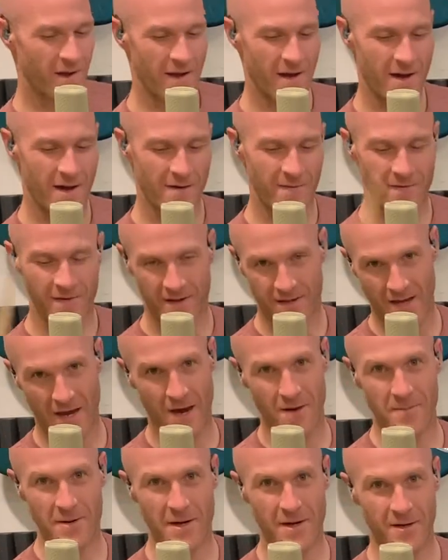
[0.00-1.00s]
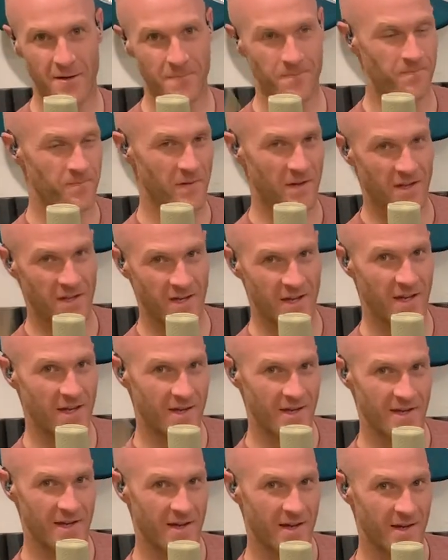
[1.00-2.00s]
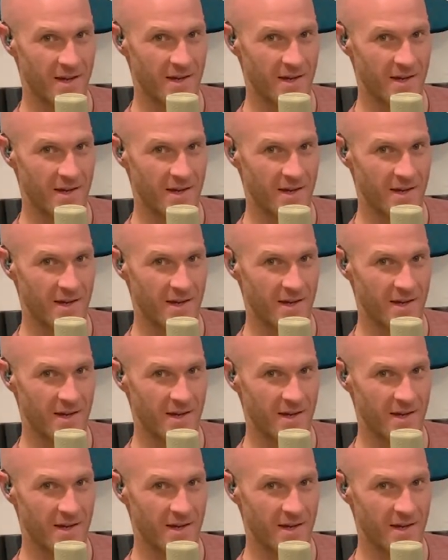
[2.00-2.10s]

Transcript: to have cowbell, kick,